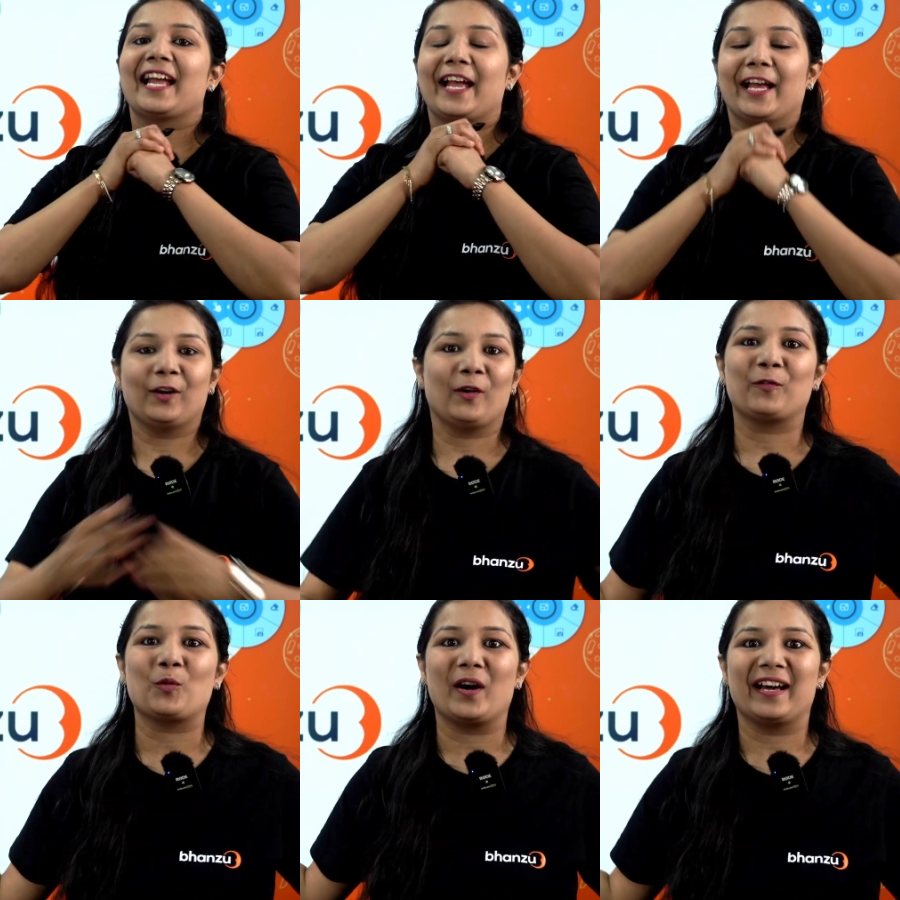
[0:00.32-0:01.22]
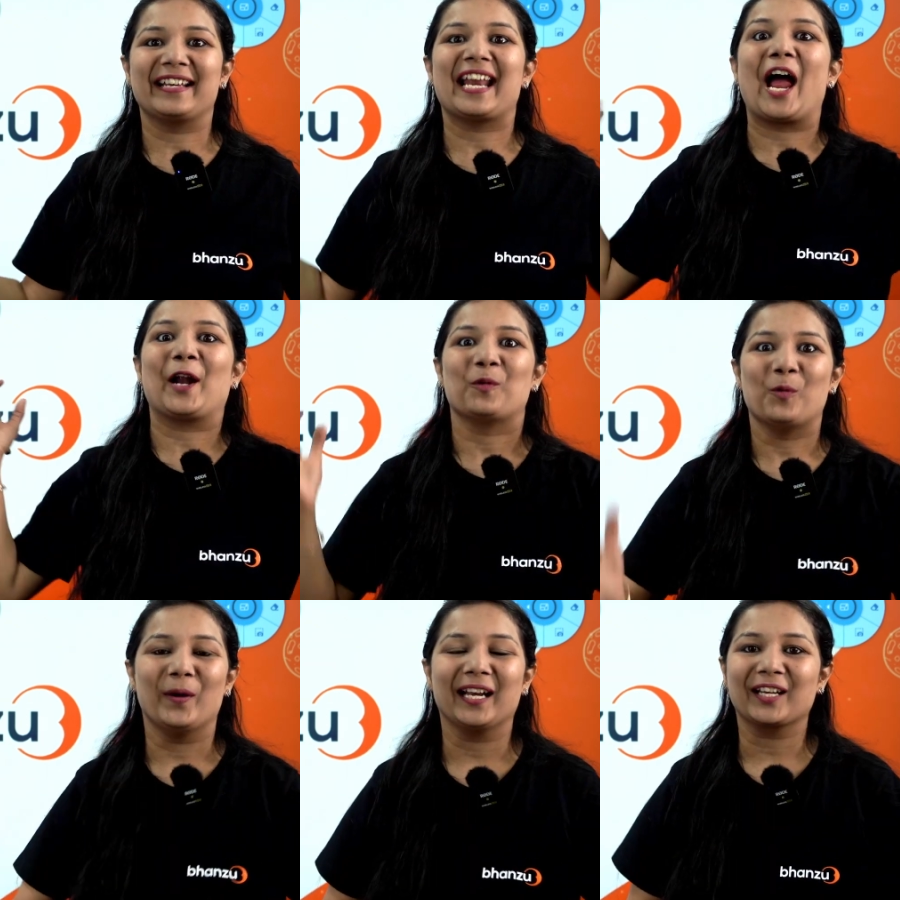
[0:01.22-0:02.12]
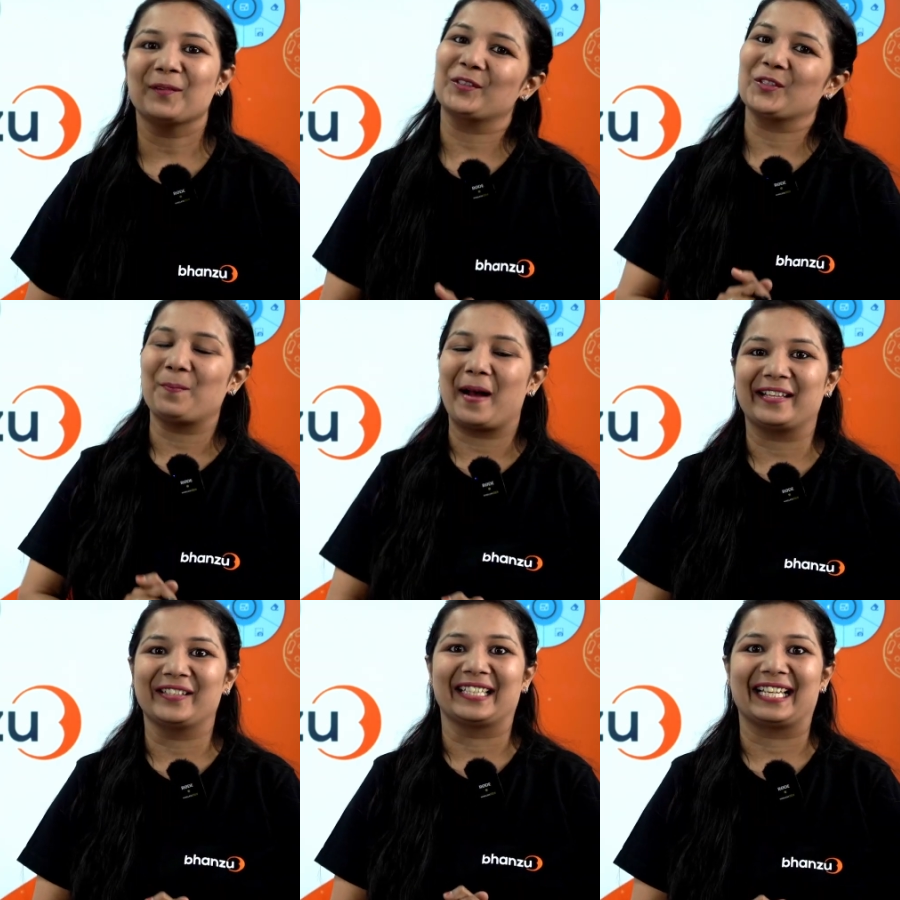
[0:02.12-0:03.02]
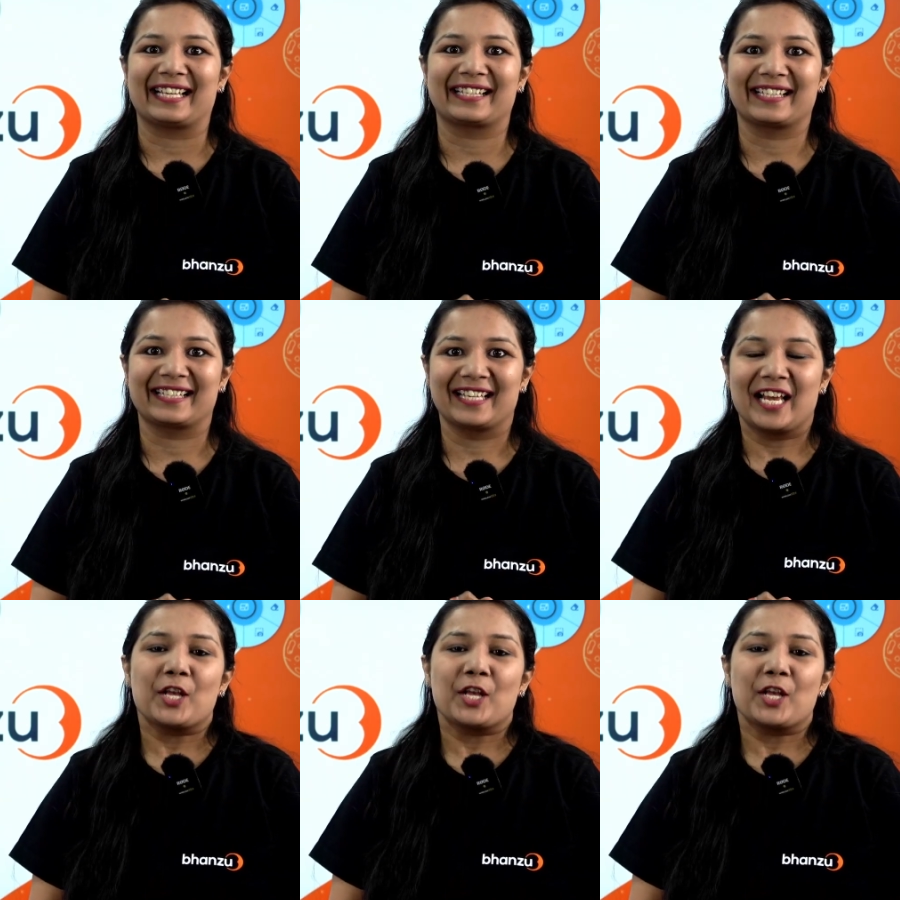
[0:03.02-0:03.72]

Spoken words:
Hello everyone and welcome to Bhanzu classes.